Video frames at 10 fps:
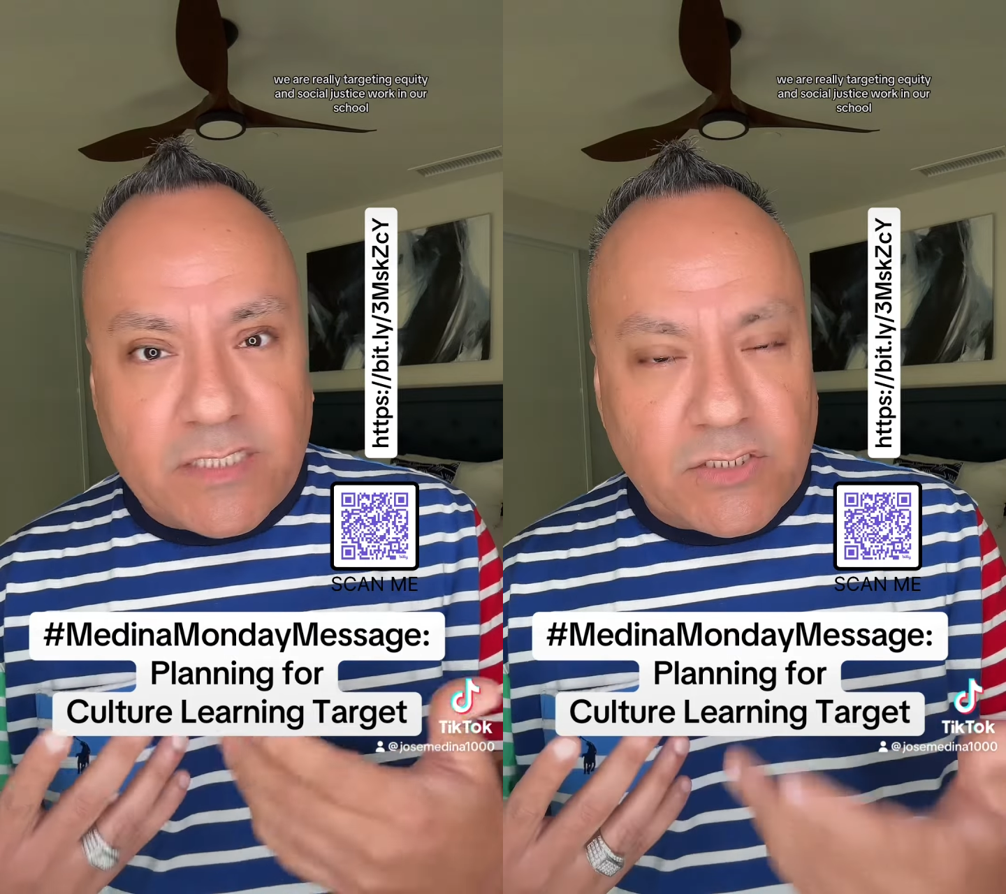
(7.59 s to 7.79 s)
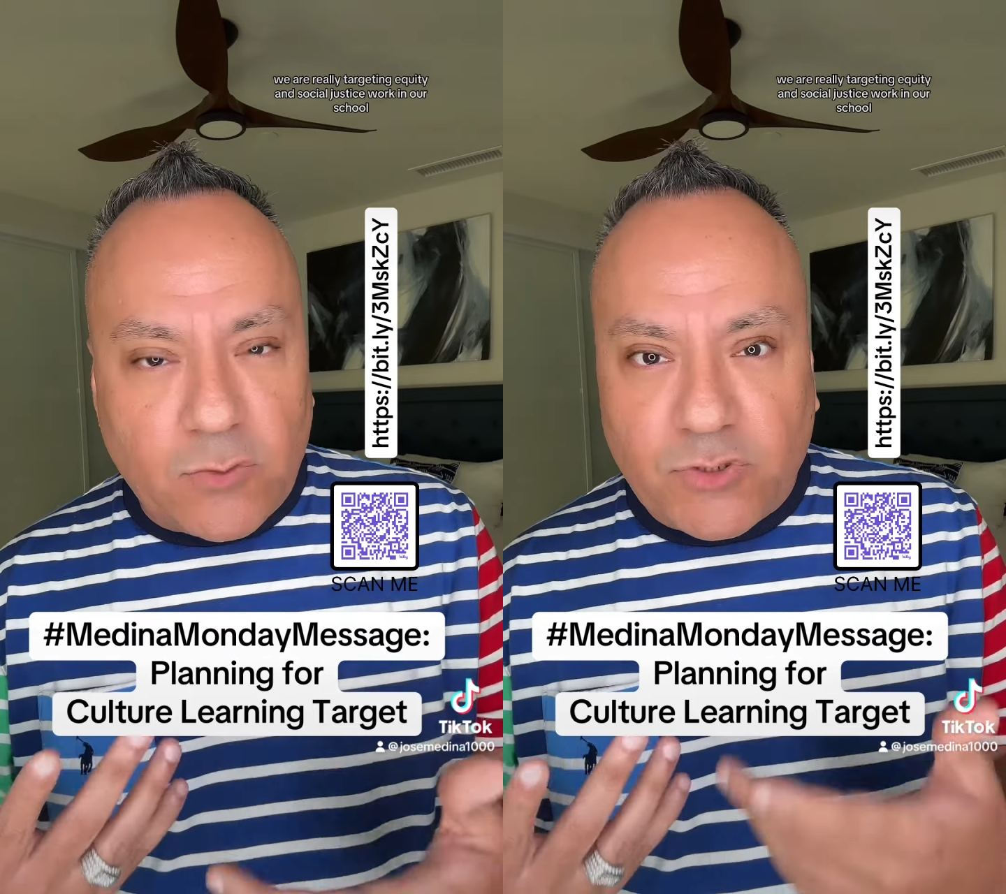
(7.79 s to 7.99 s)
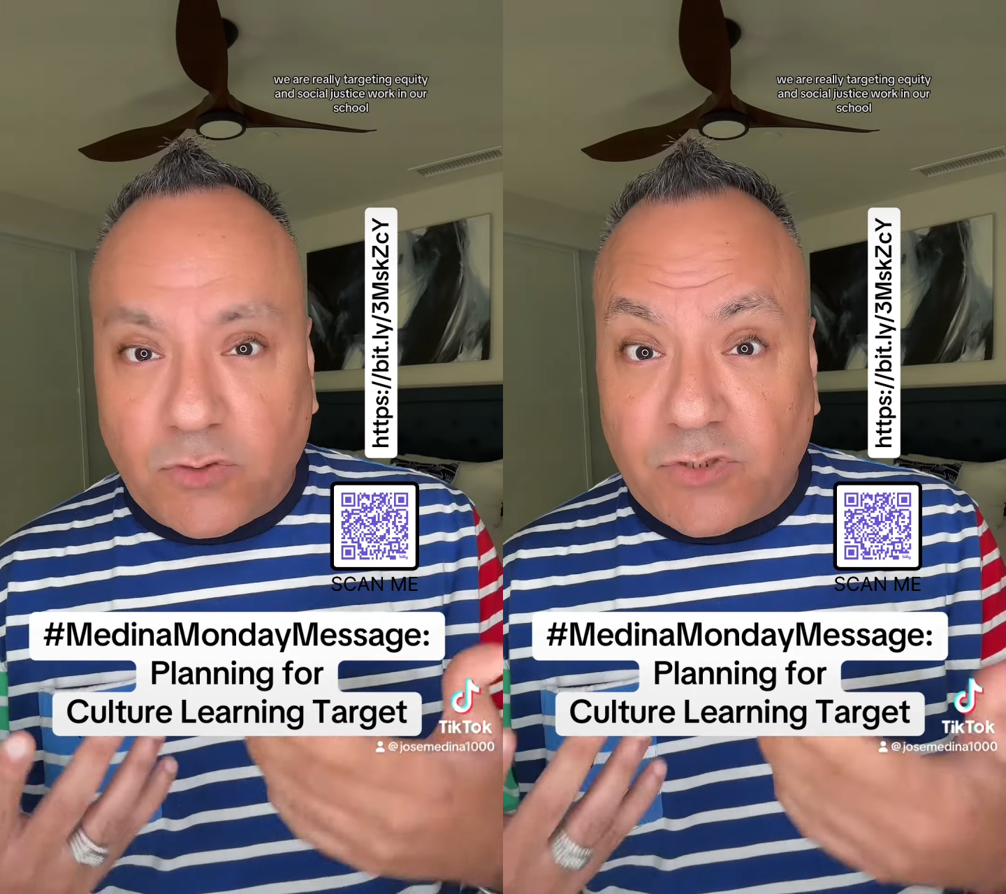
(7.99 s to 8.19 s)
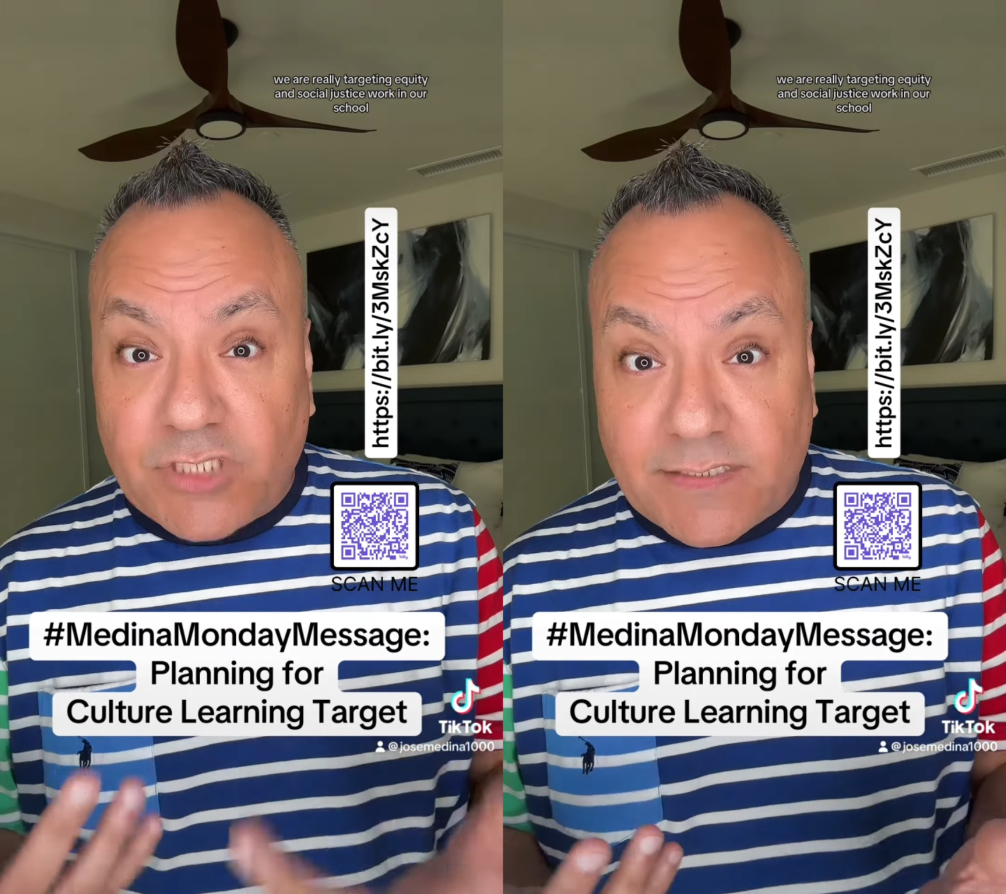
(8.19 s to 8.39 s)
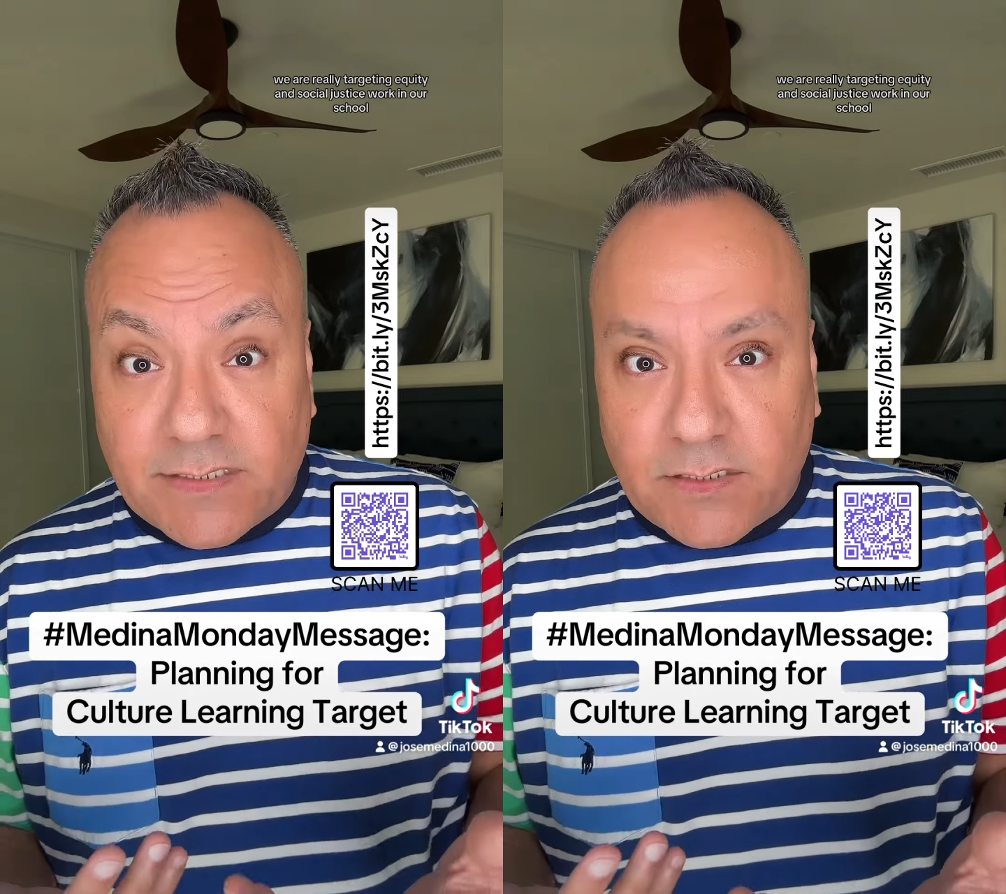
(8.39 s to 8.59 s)
social
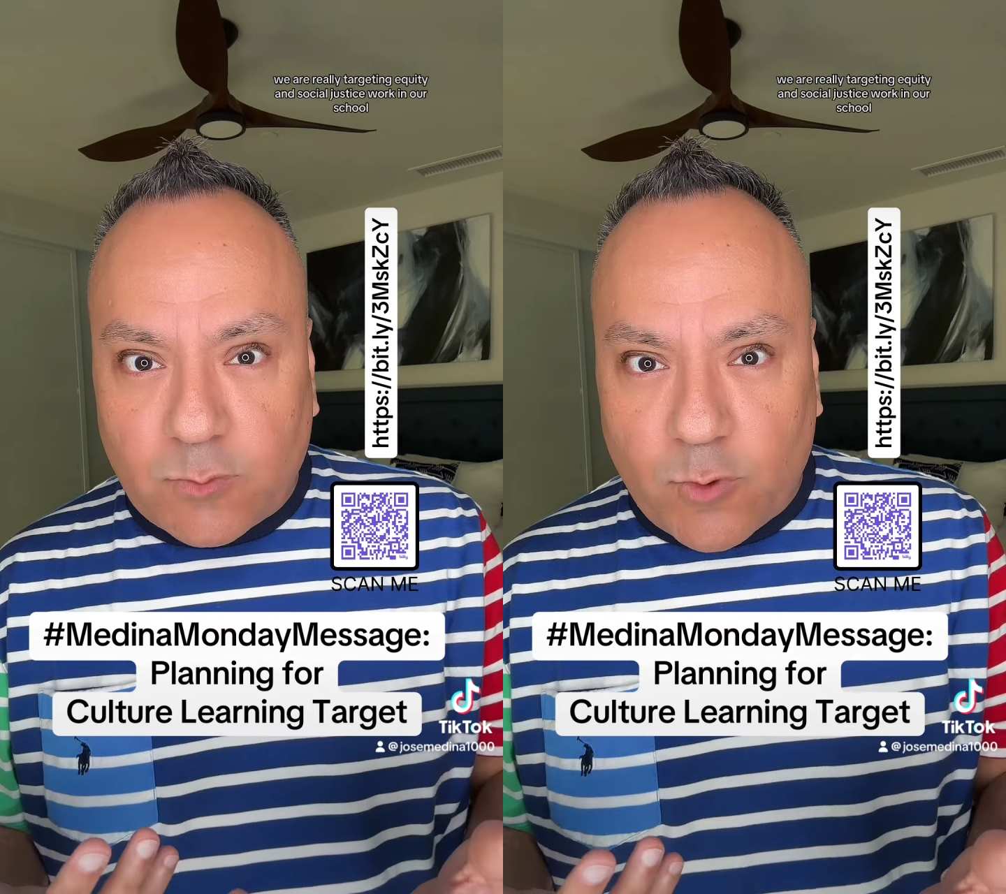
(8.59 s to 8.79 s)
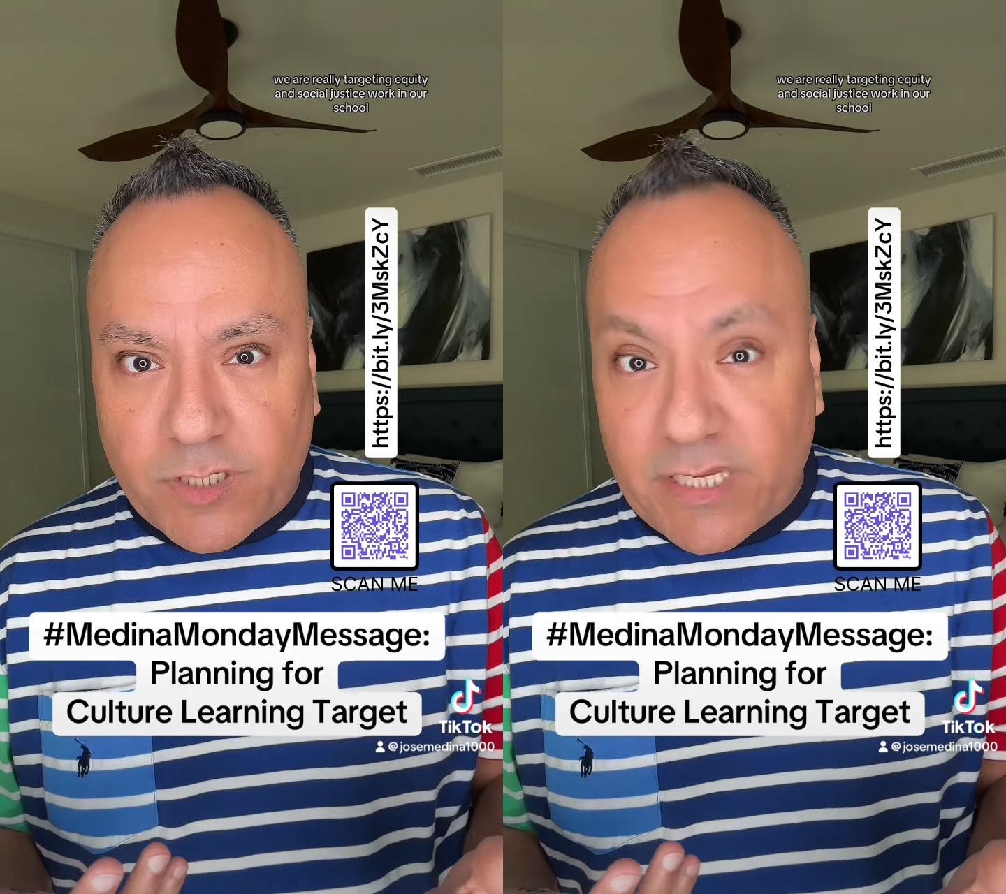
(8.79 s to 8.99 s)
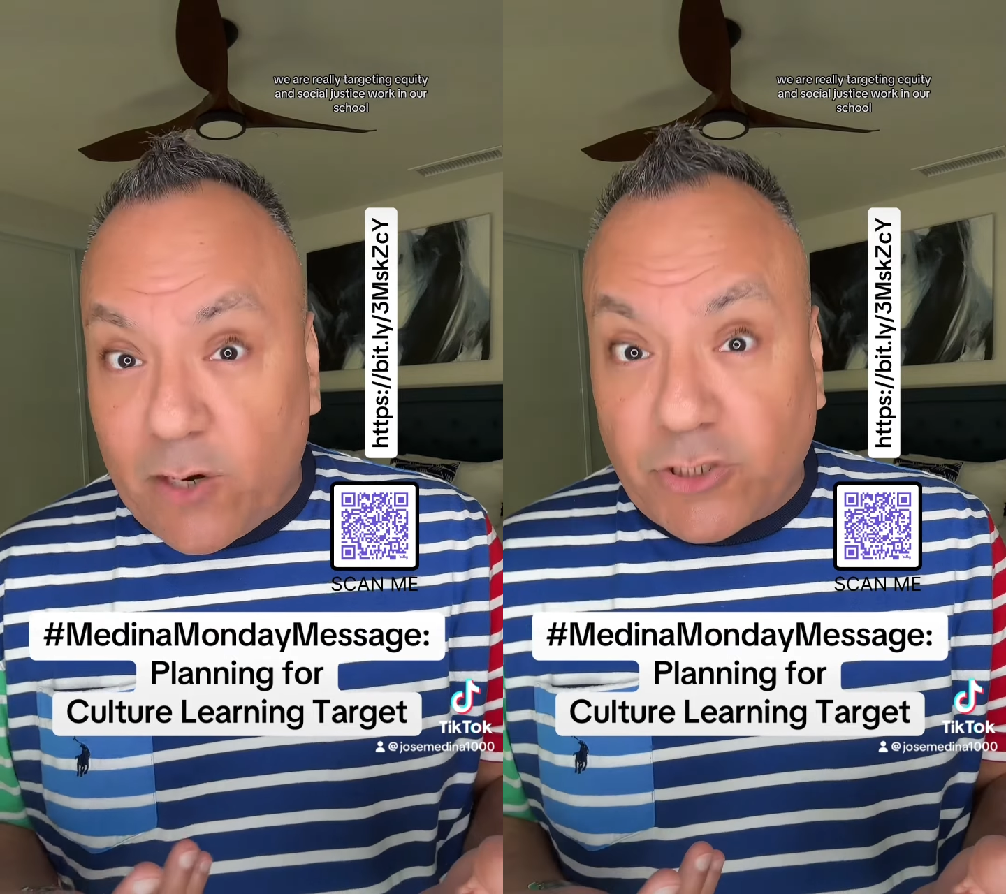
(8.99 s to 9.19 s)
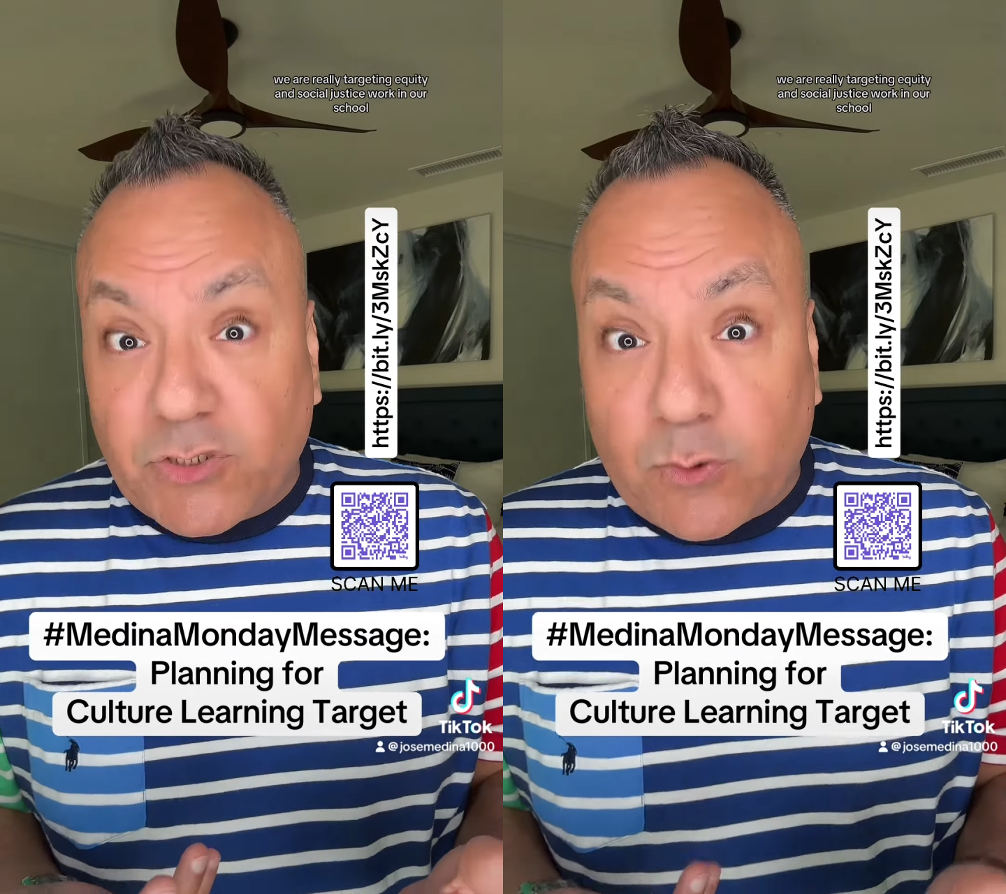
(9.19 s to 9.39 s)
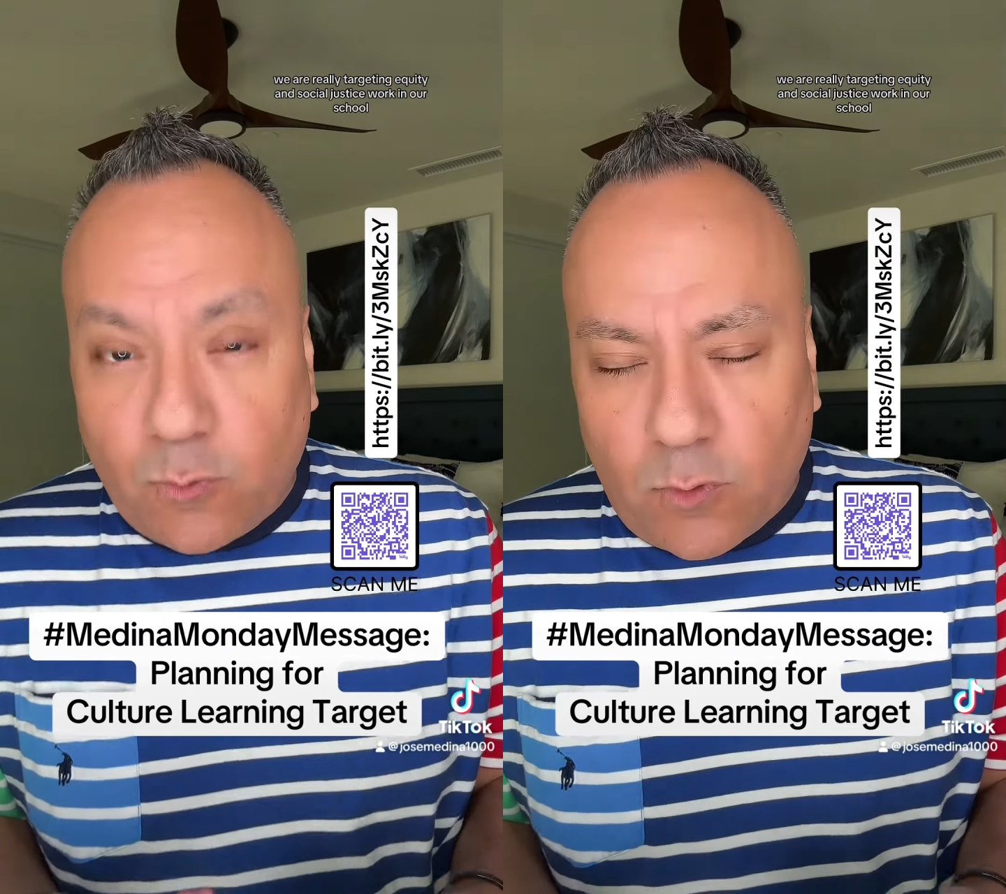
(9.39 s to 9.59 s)
justice work in our
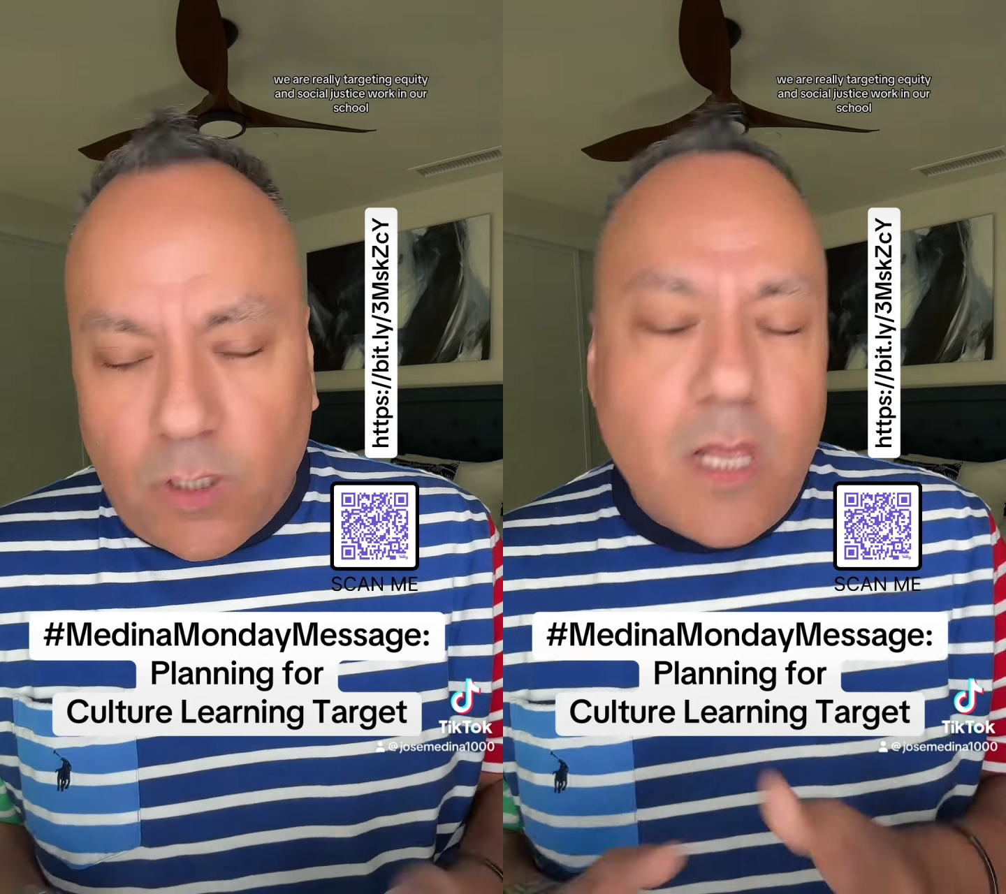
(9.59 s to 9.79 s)
school.